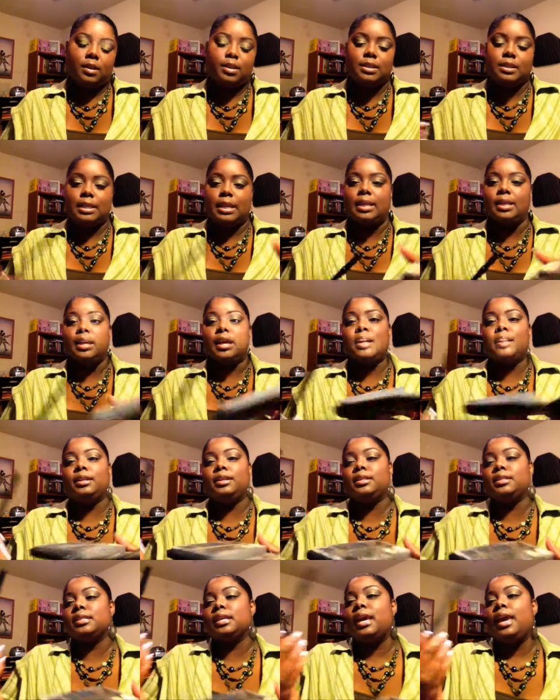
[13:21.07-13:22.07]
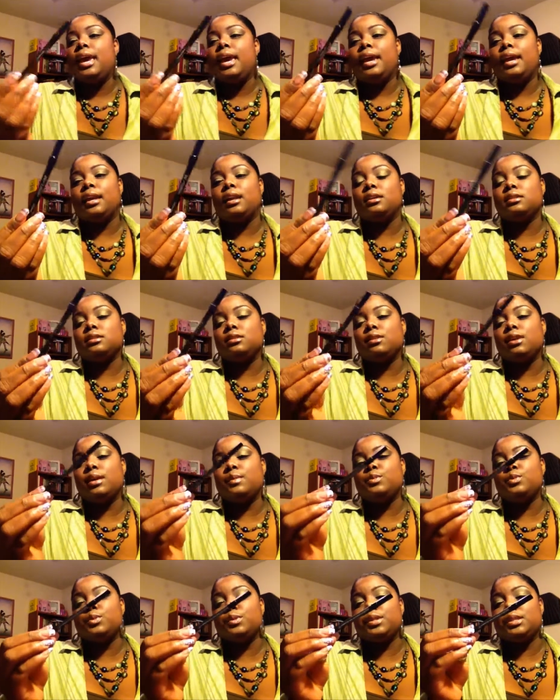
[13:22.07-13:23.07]
10 colors. It also
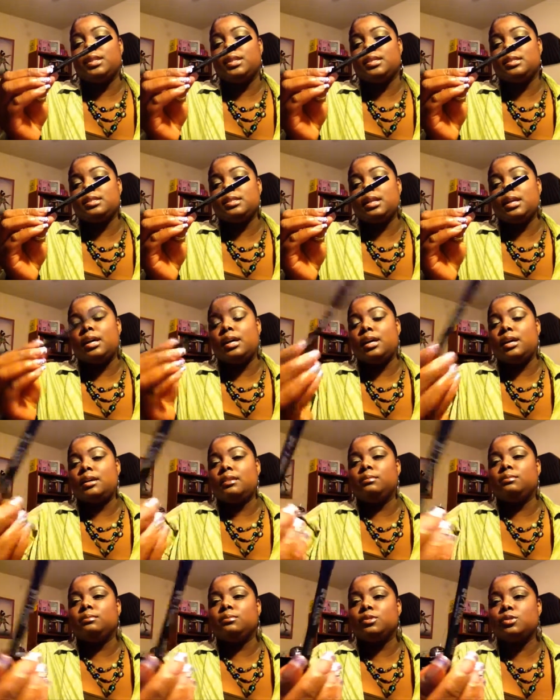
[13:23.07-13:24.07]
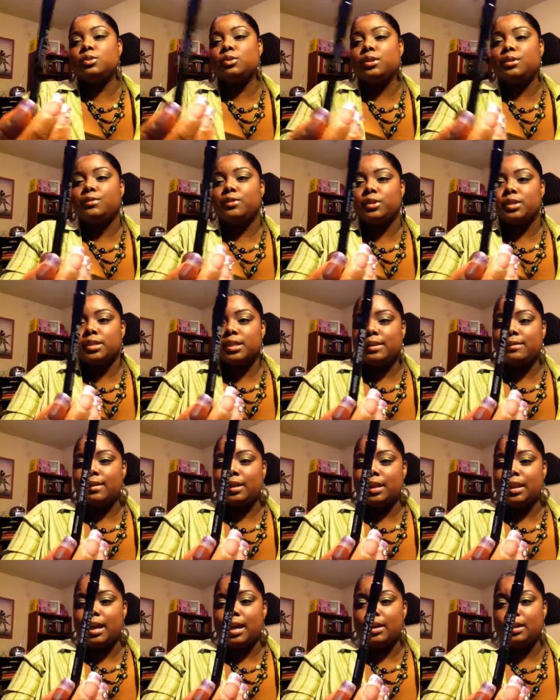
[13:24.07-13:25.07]
comes with this
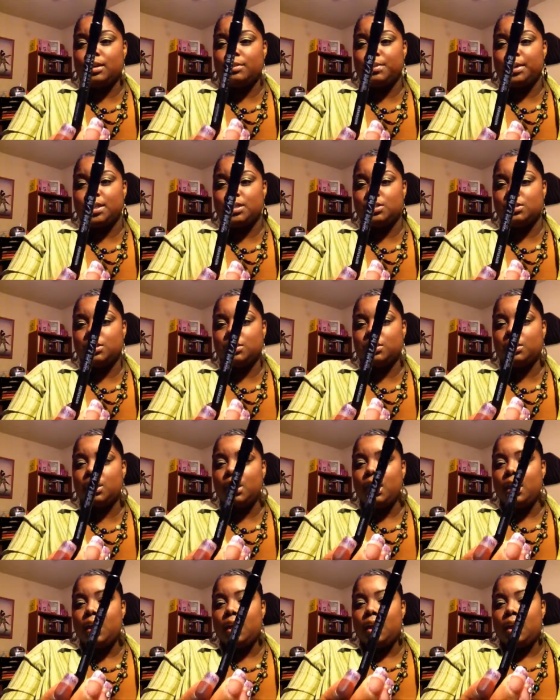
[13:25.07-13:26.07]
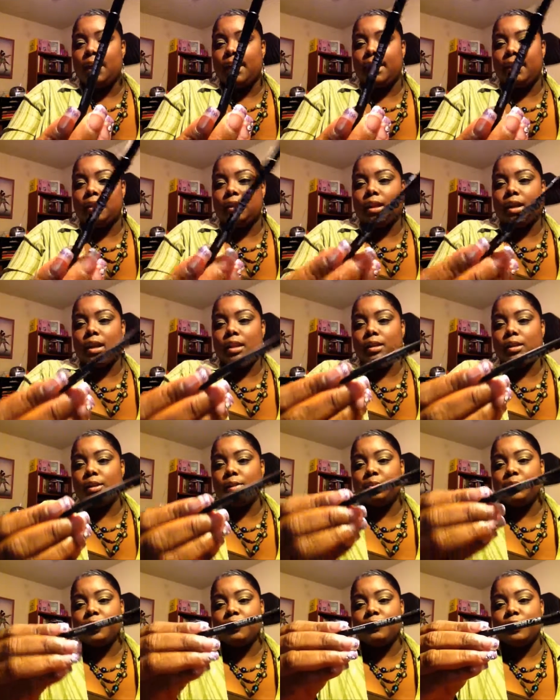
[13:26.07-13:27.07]
24/7 Glide On pencil in the
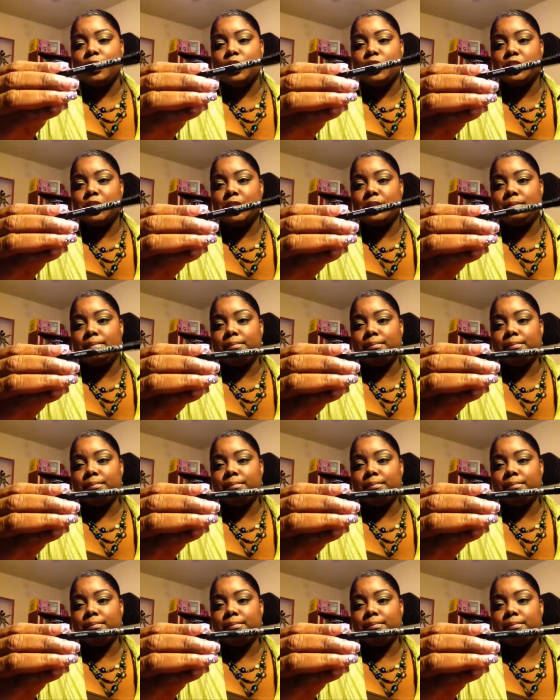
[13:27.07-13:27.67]
color Perversion.